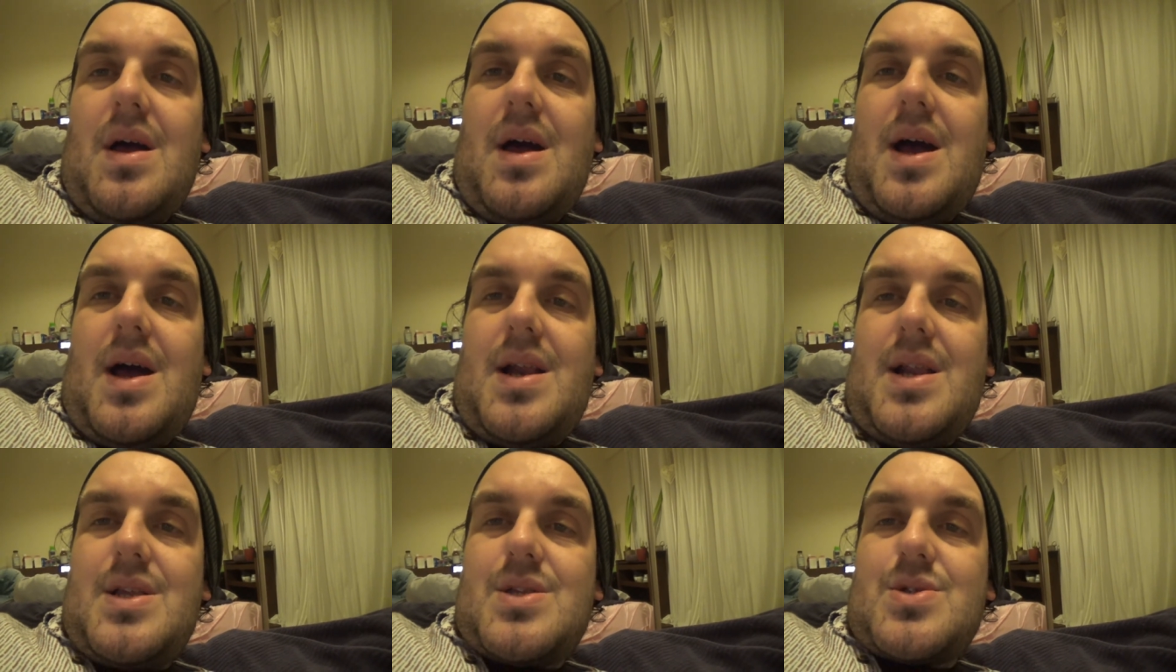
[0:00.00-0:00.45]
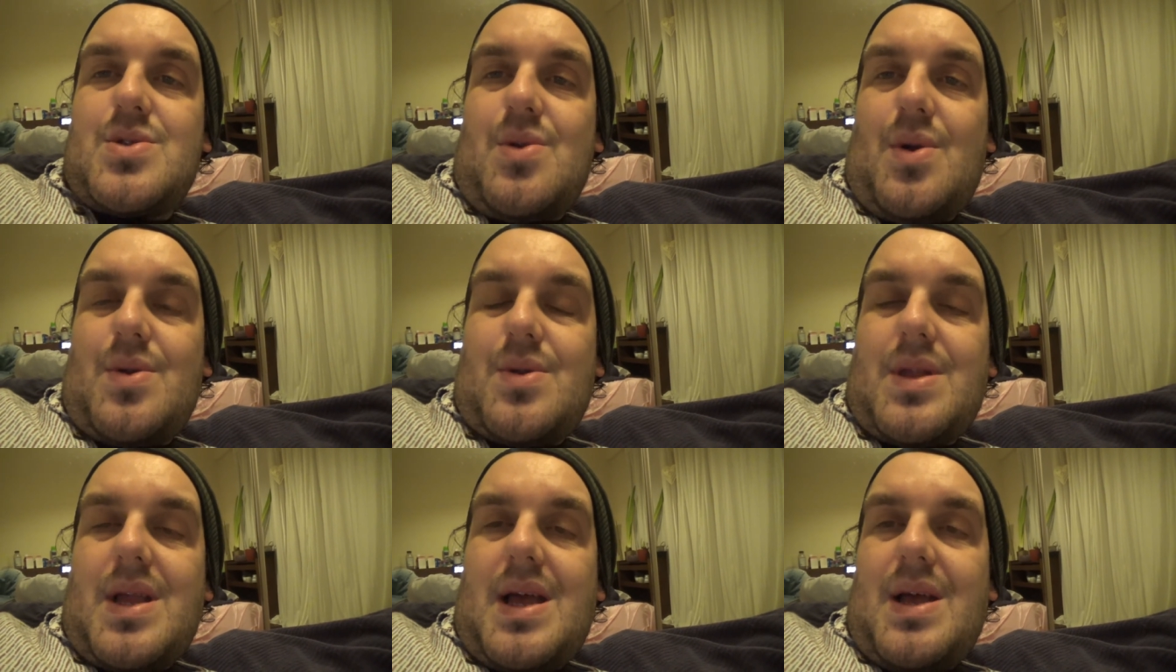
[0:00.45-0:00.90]
And it's
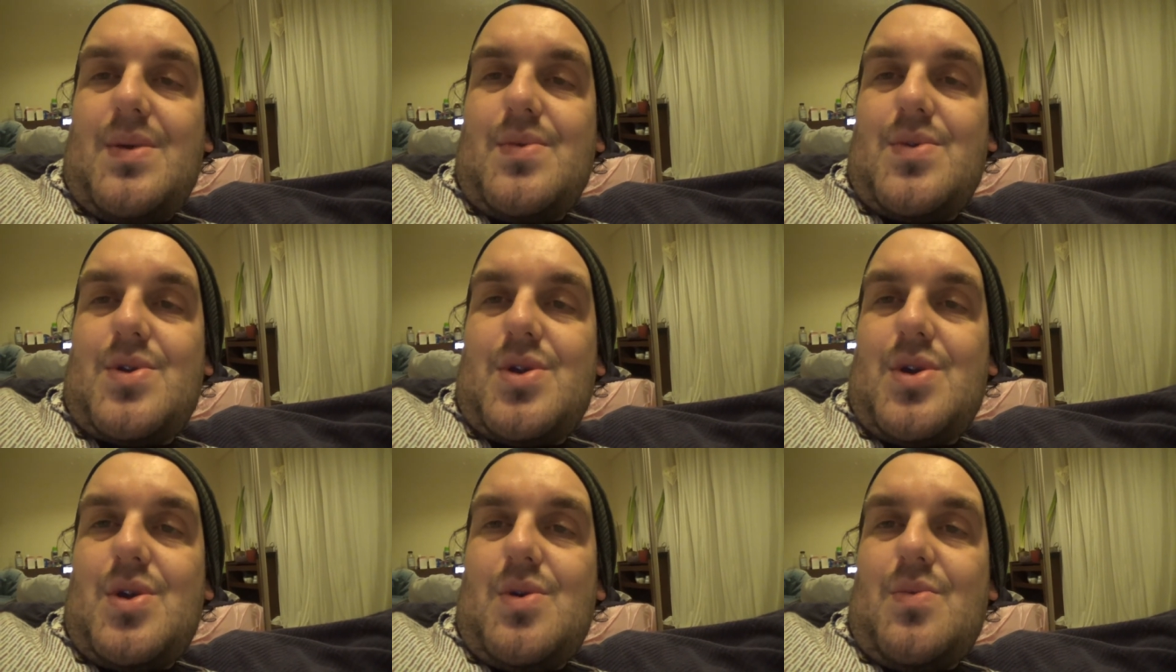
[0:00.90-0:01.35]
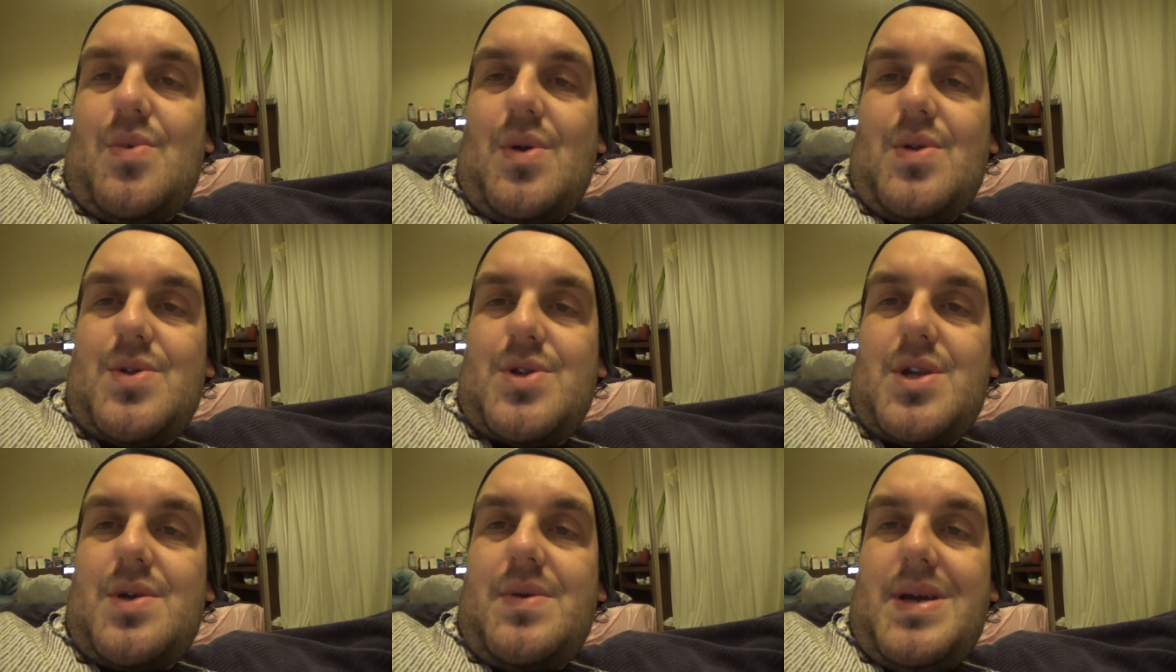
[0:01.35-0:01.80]
not down to
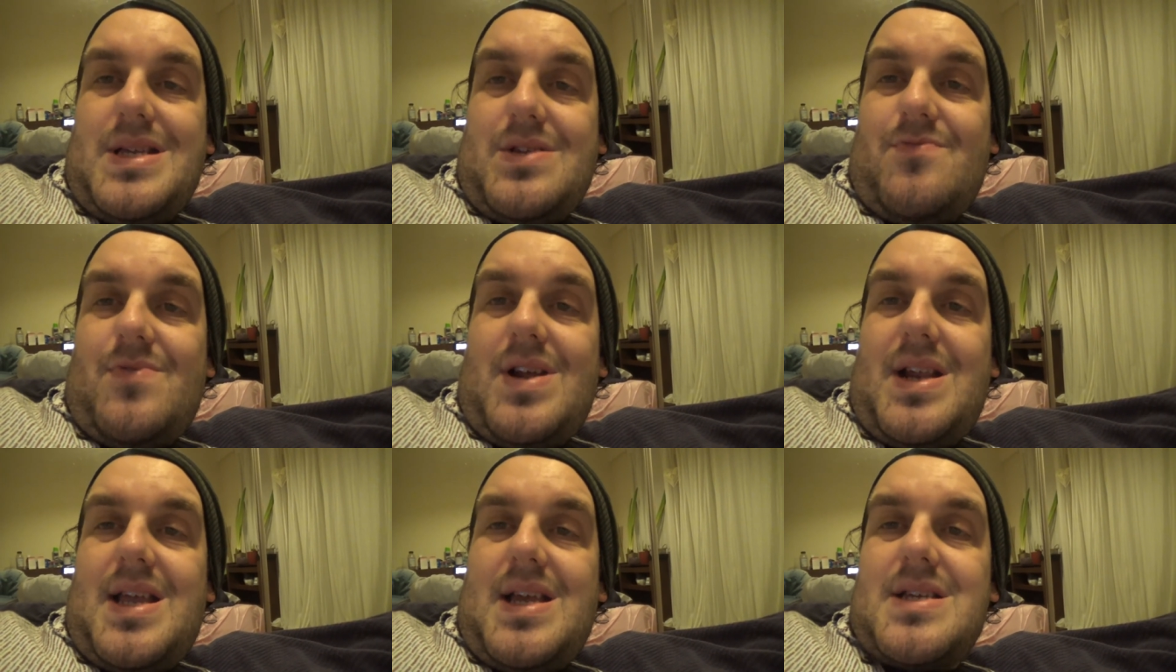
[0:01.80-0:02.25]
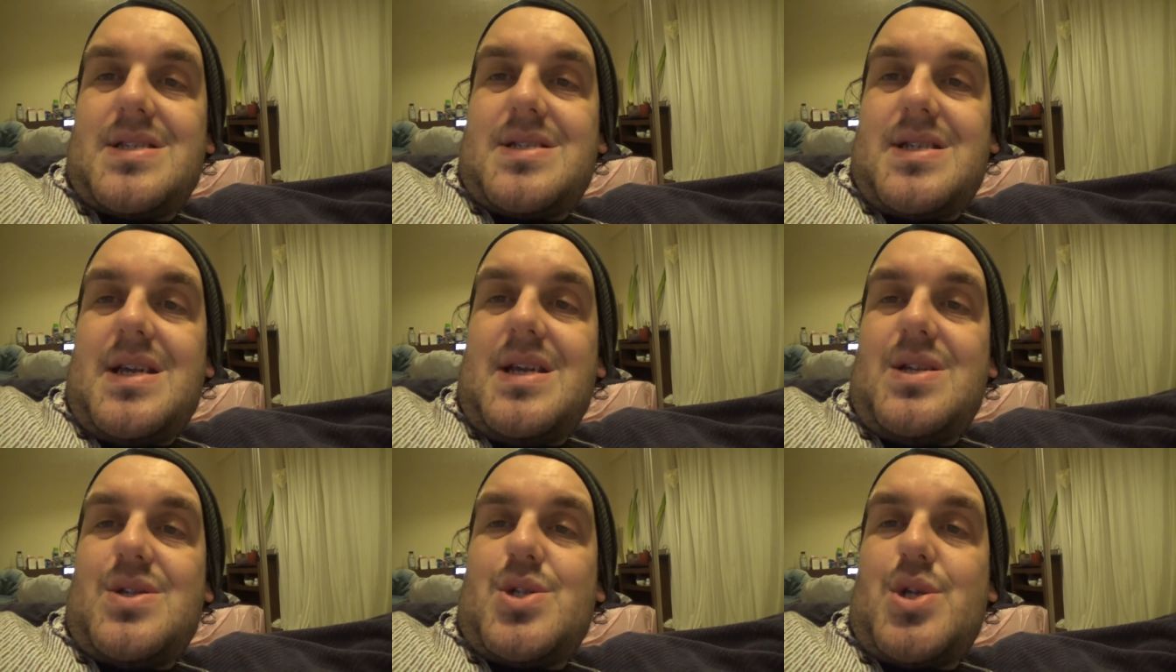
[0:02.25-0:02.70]
want to, it really is
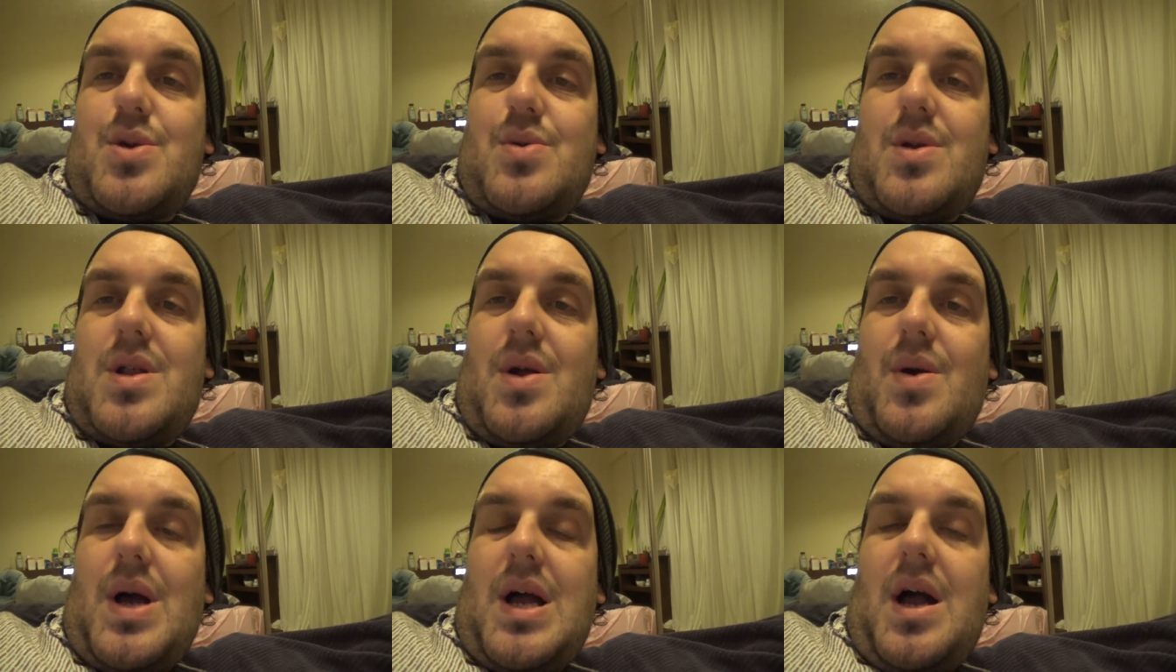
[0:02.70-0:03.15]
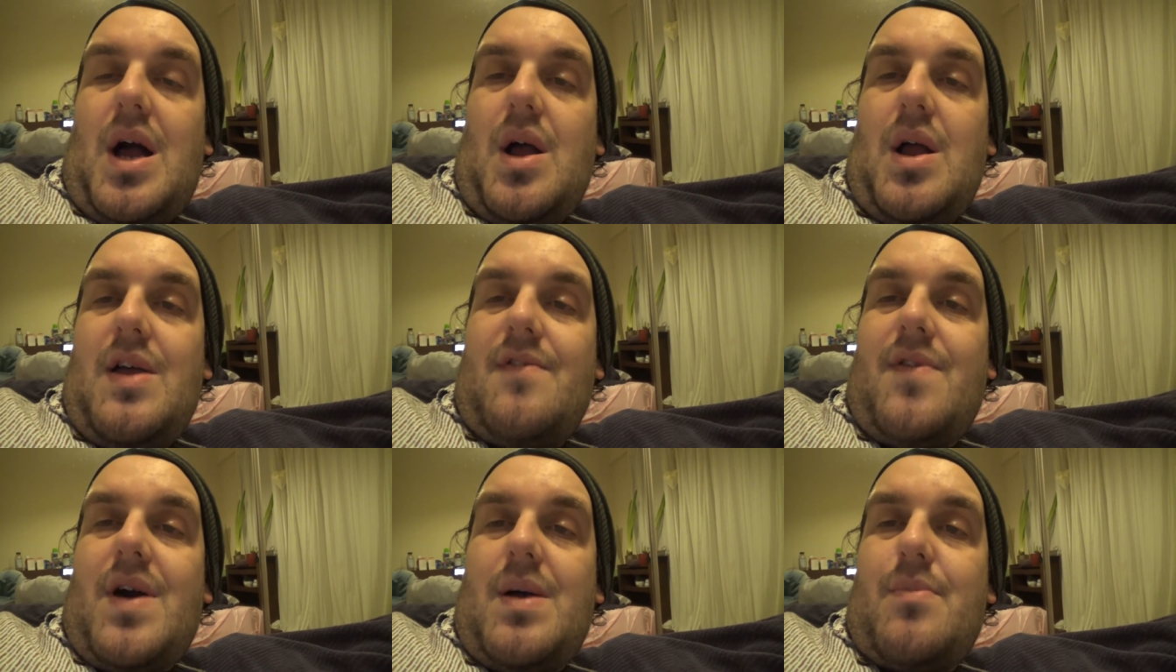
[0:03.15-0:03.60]
need to. You know, I,
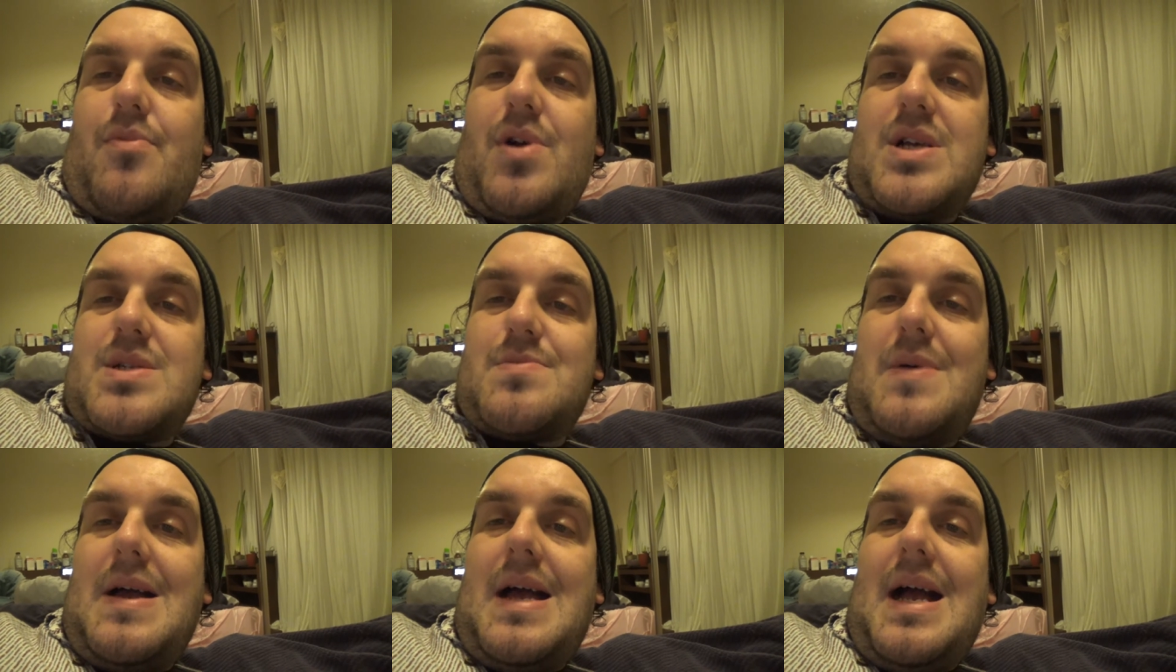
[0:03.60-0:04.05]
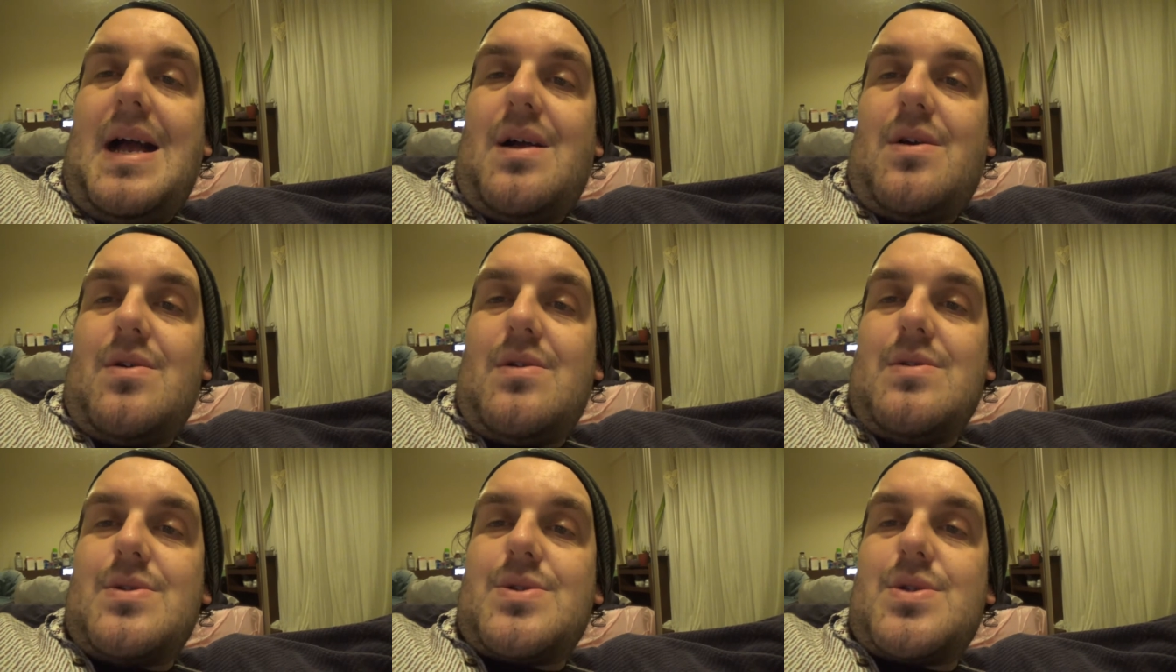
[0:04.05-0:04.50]
if I brace my
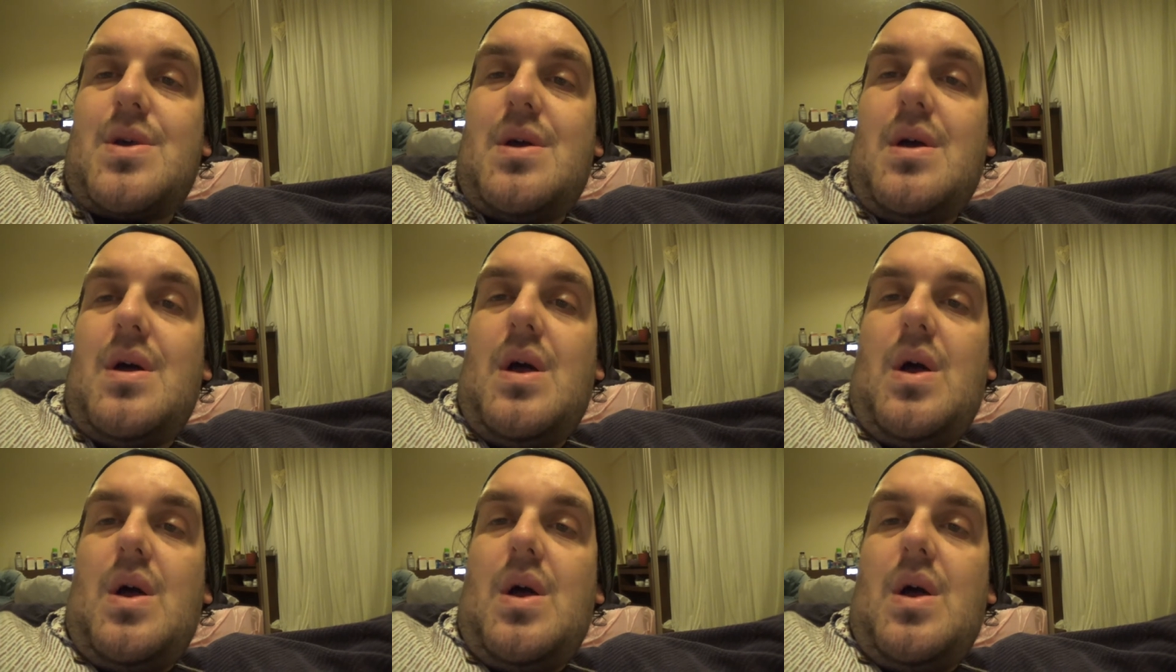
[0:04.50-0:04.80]
ankles